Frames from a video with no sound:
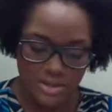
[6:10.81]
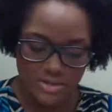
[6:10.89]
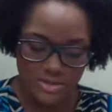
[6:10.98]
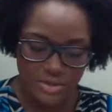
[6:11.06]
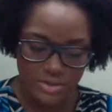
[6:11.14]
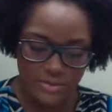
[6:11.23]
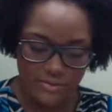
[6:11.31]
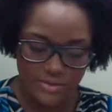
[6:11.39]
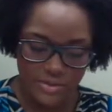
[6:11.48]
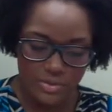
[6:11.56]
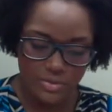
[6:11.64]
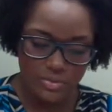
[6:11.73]
So if
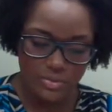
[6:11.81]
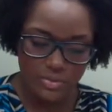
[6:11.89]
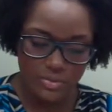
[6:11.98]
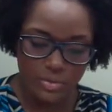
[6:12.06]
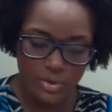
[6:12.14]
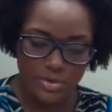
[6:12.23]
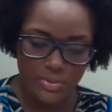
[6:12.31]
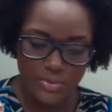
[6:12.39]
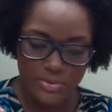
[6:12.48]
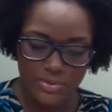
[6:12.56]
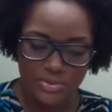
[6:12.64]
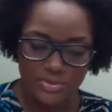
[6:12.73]
you were to
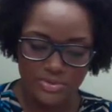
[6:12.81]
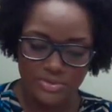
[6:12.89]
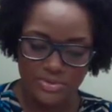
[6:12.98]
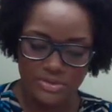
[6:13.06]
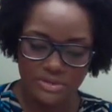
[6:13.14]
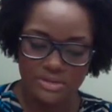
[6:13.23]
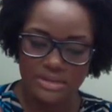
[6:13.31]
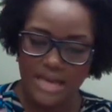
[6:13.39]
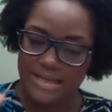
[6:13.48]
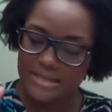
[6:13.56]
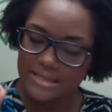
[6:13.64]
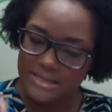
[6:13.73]
produce
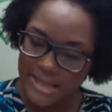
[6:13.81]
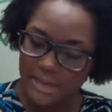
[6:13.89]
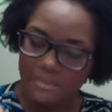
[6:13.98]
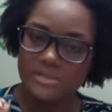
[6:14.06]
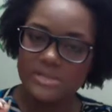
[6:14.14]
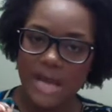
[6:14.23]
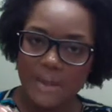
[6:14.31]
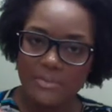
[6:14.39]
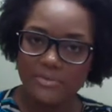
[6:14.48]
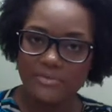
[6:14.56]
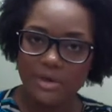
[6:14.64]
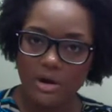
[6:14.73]
that same type
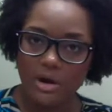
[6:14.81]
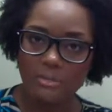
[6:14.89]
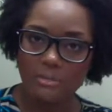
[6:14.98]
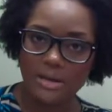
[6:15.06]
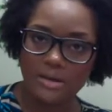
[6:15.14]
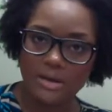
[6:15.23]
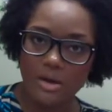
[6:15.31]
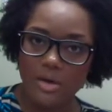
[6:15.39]
of carpet